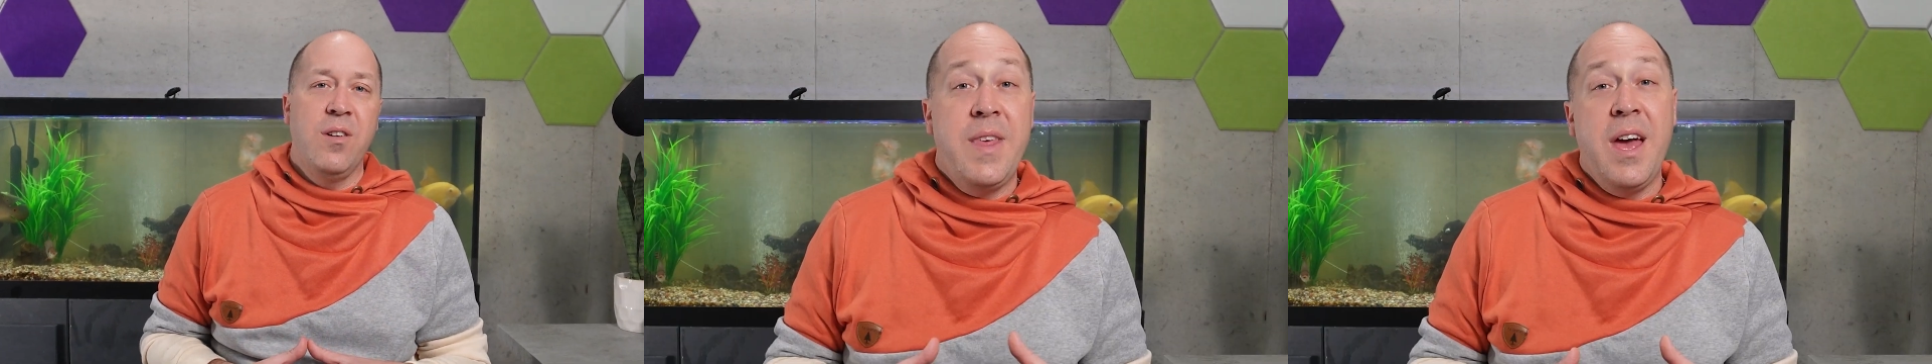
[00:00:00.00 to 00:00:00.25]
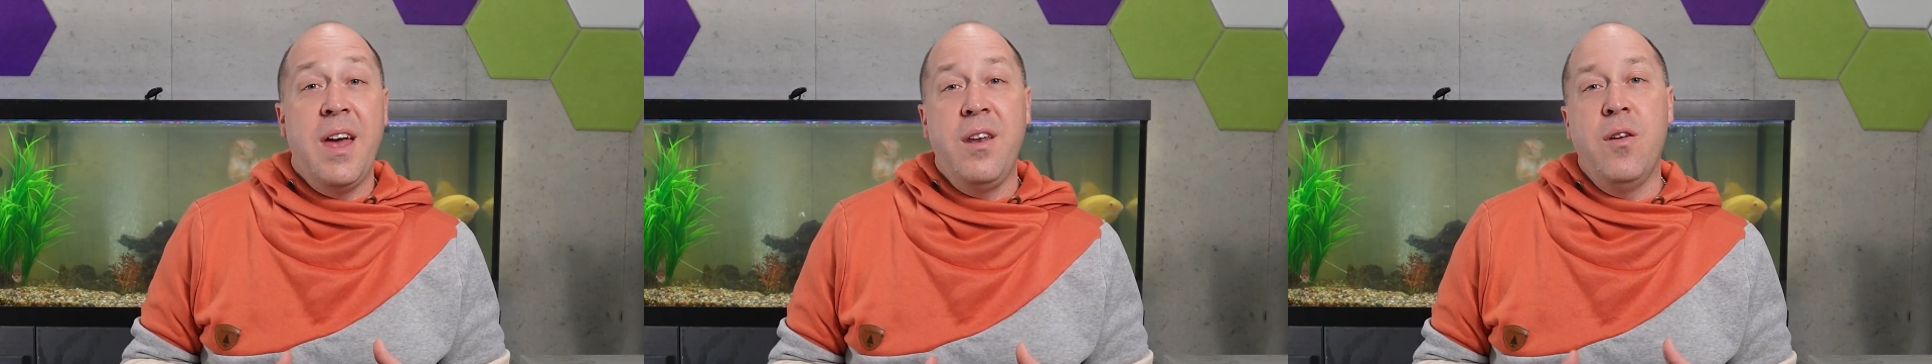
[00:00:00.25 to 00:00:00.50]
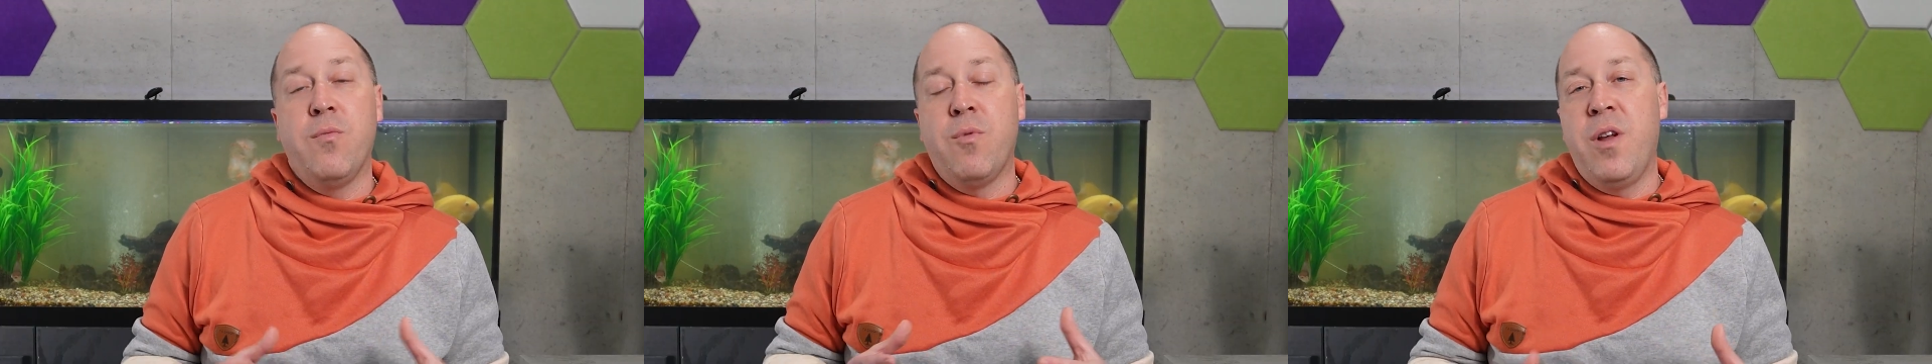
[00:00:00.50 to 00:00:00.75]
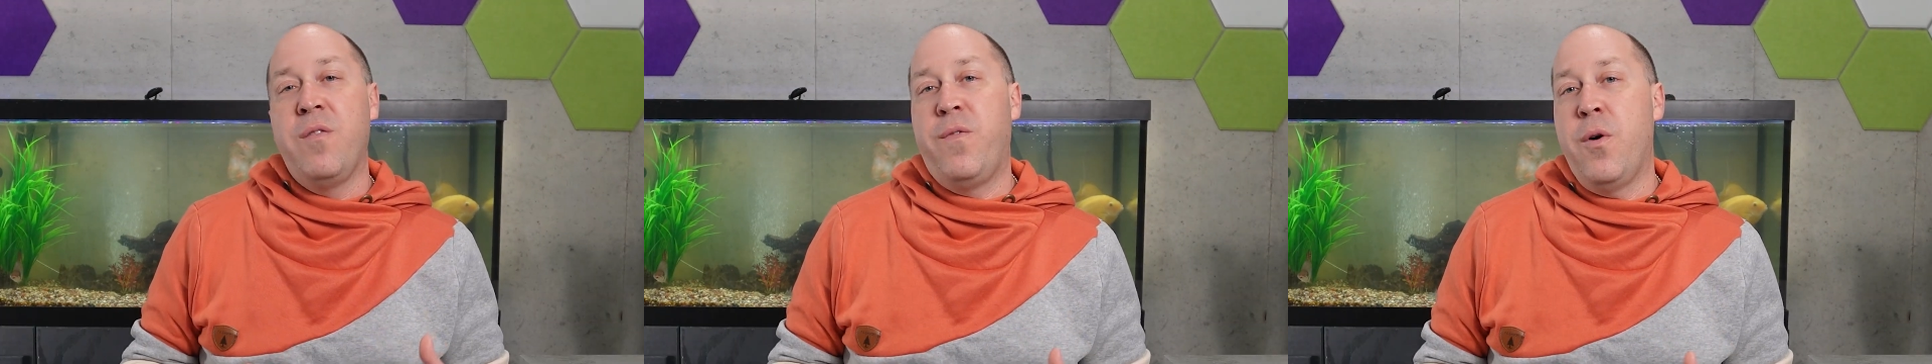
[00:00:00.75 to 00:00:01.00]
Then
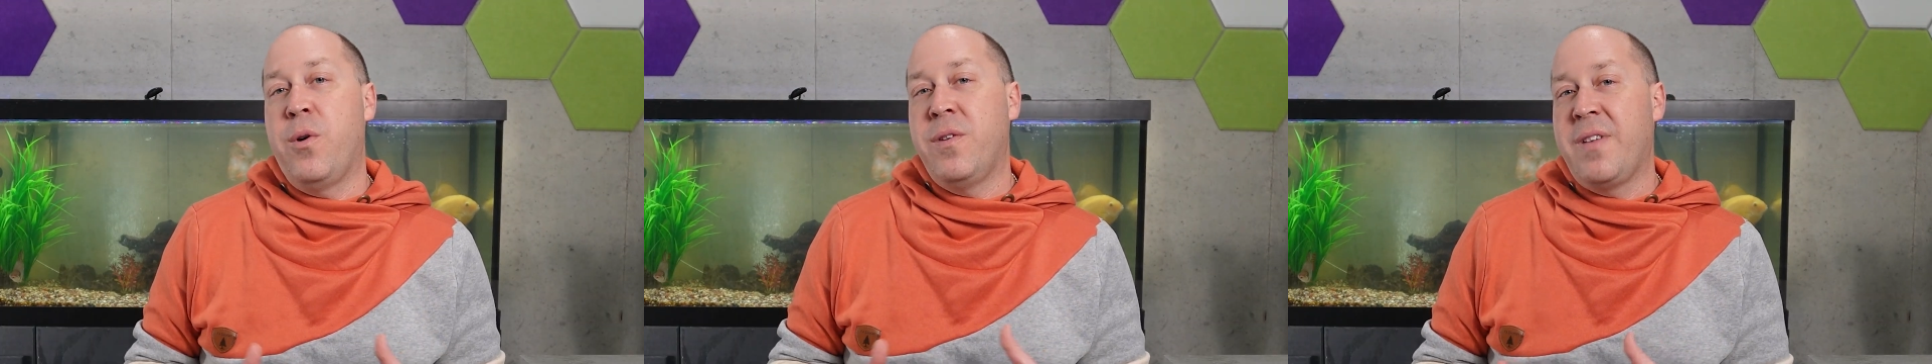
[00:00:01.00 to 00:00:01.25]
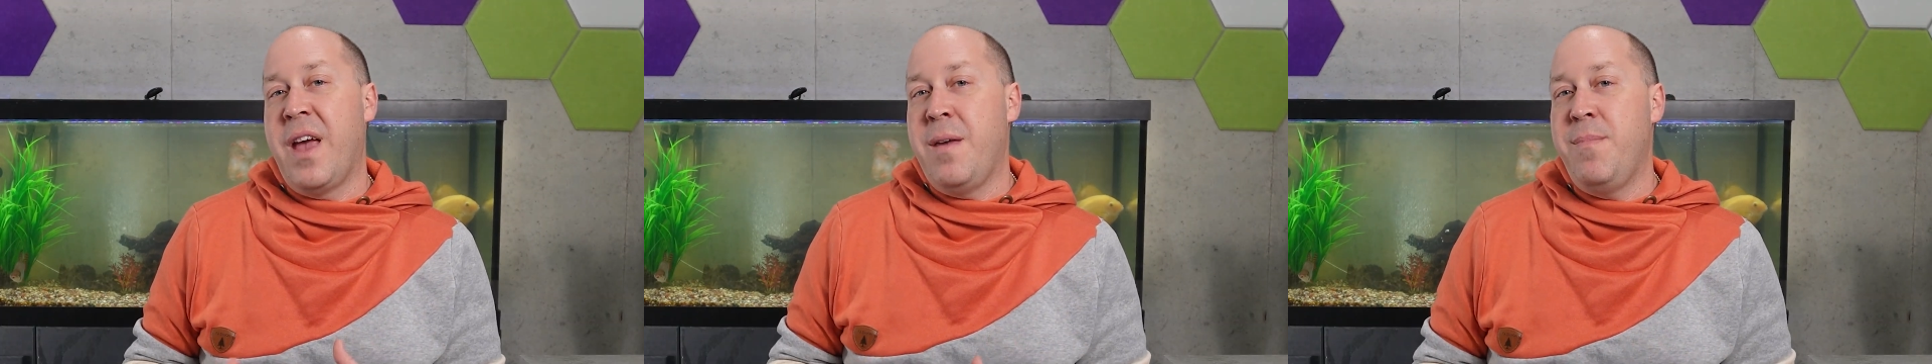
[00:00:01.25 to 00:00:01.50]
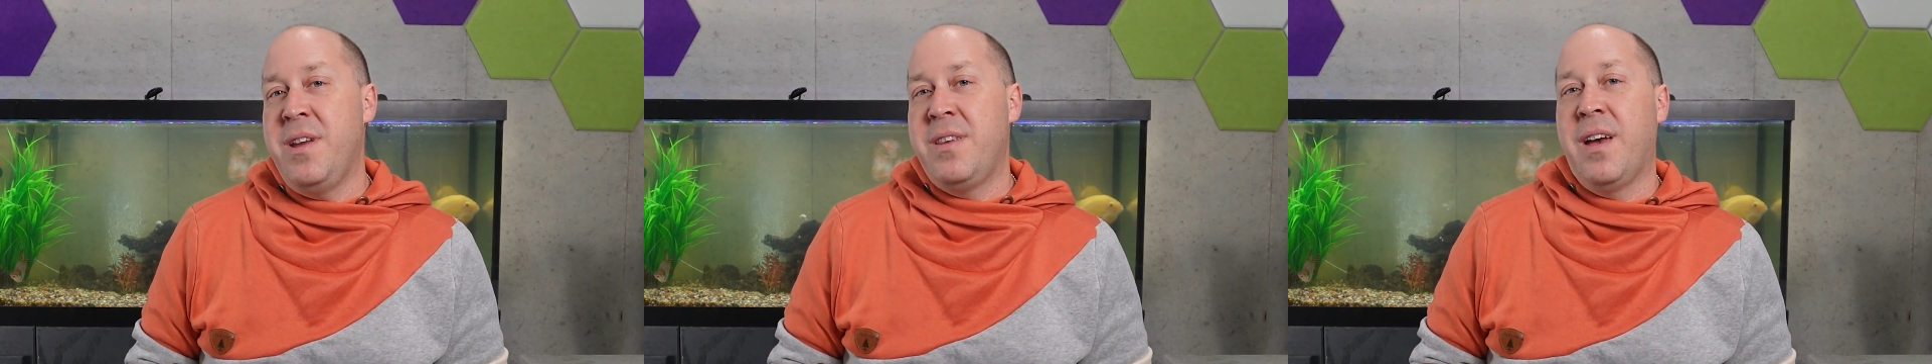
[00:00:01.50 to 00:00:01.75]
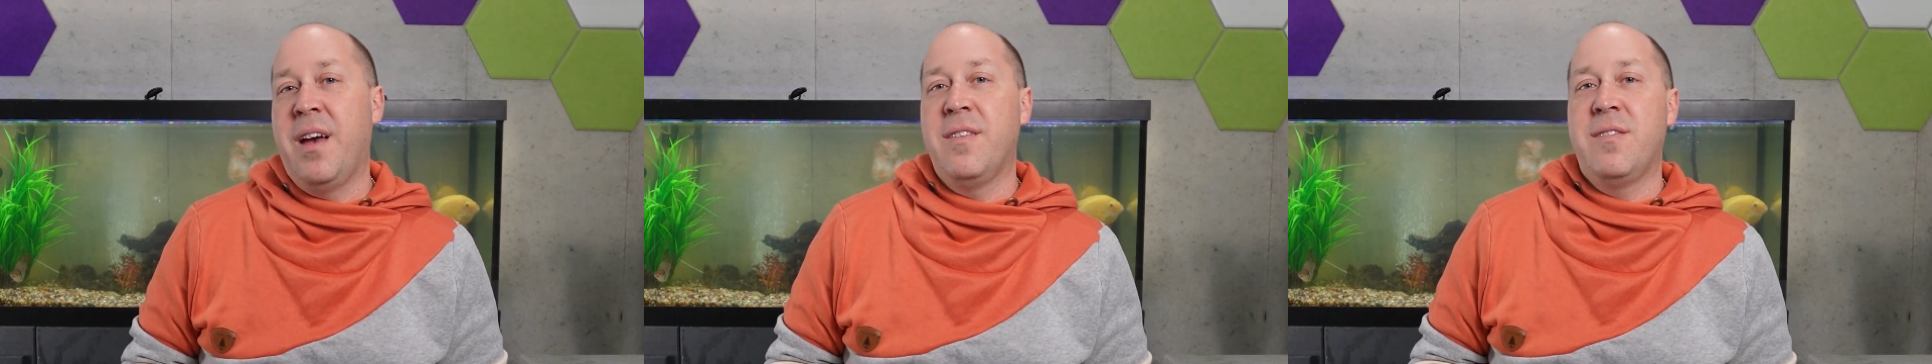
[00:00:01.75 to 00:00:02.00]
run focused A/B
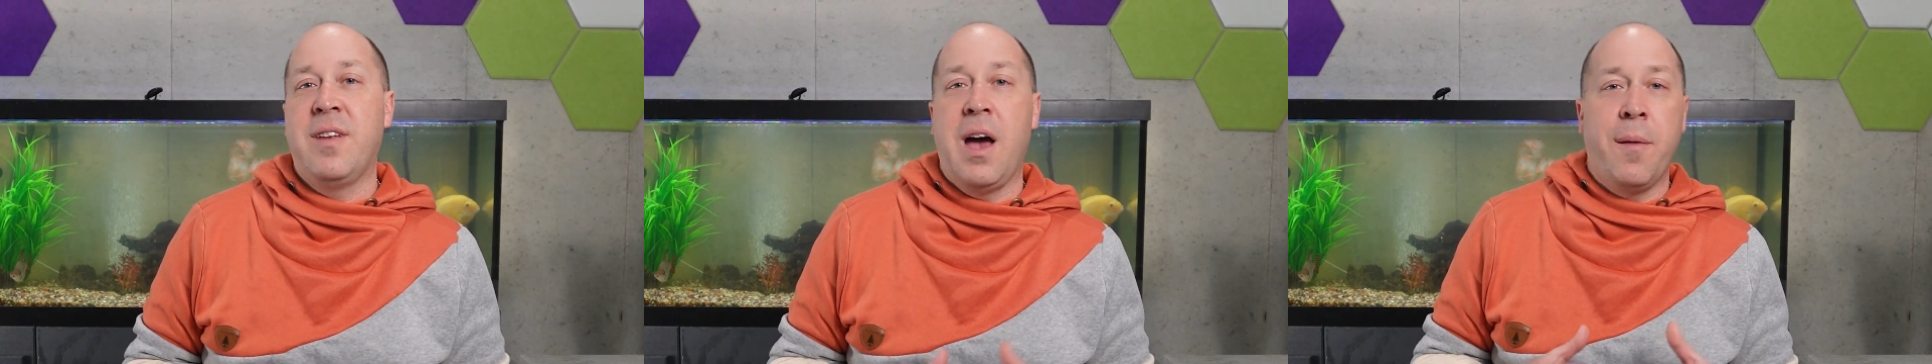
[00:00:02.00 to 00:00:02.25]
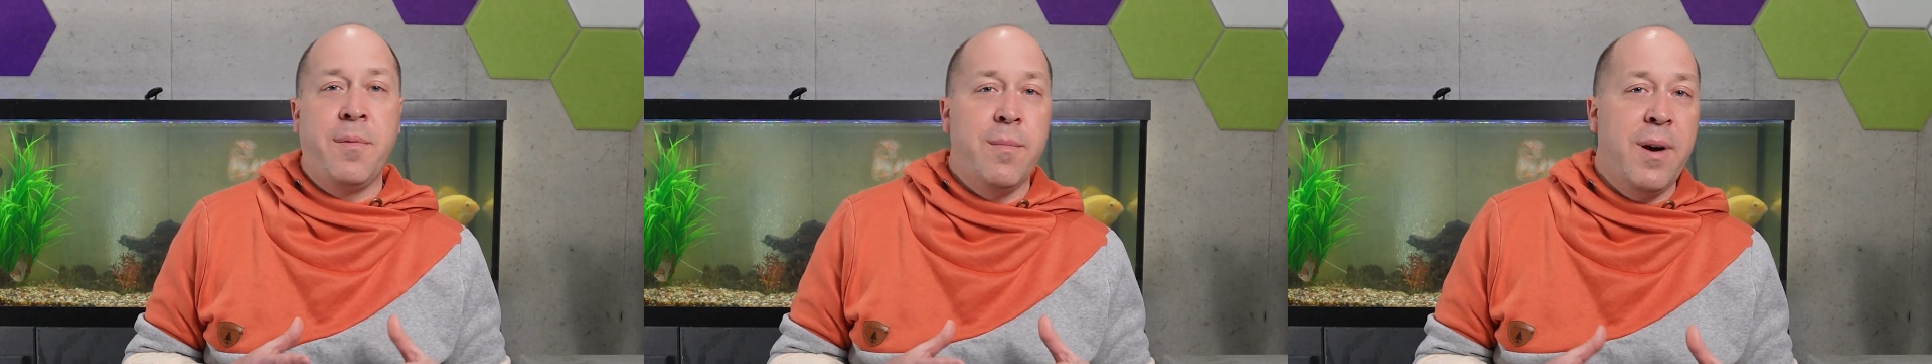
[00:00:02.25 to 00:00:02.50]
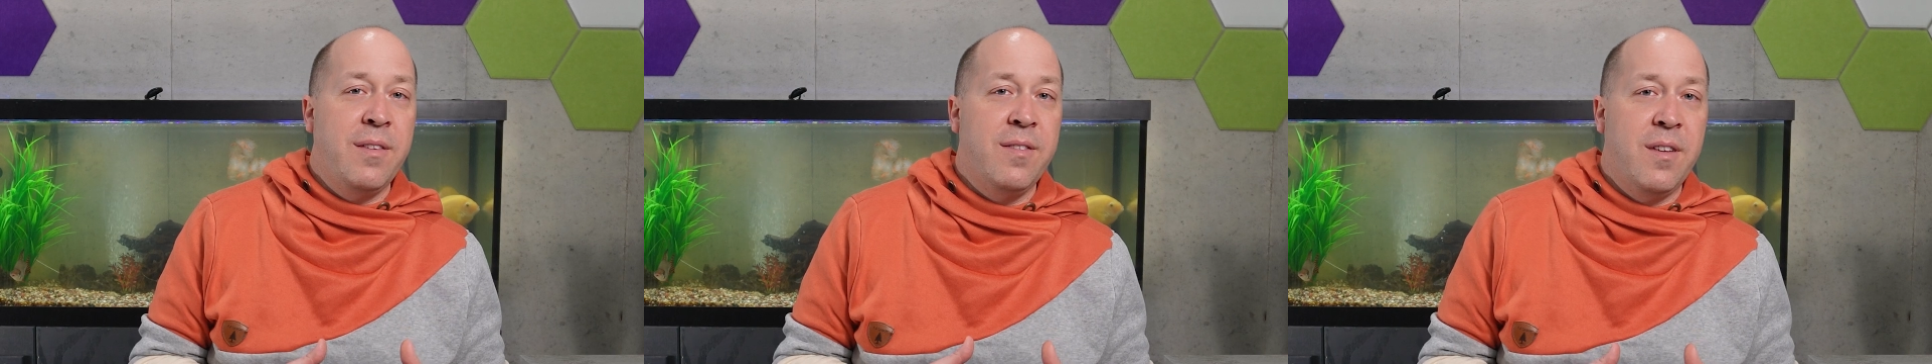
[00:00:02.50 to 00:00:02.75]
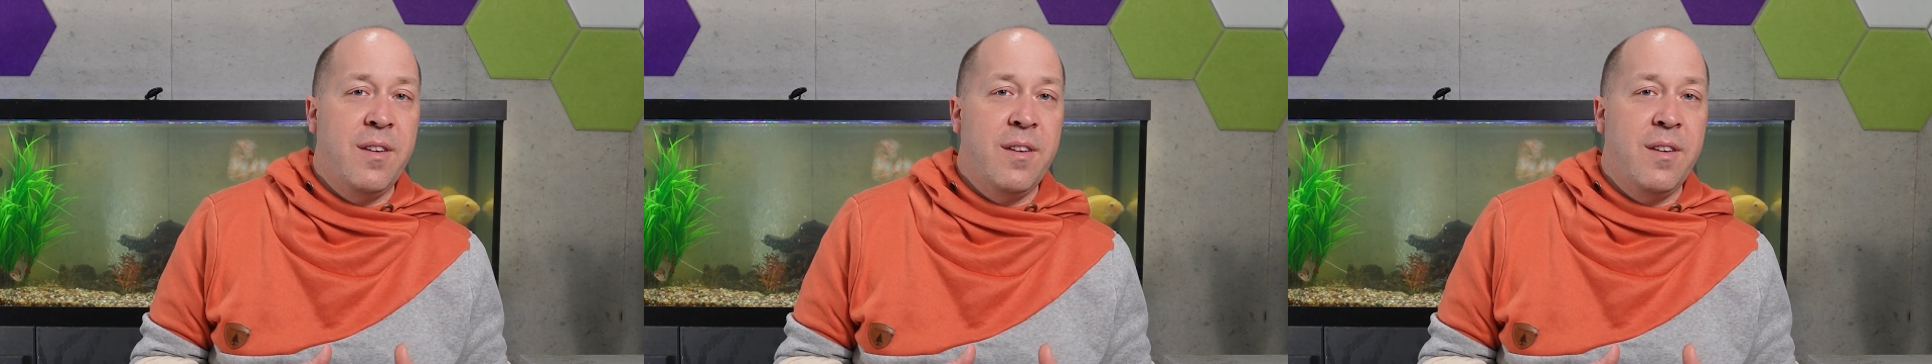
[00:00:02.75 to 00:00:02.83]
tests to optimize the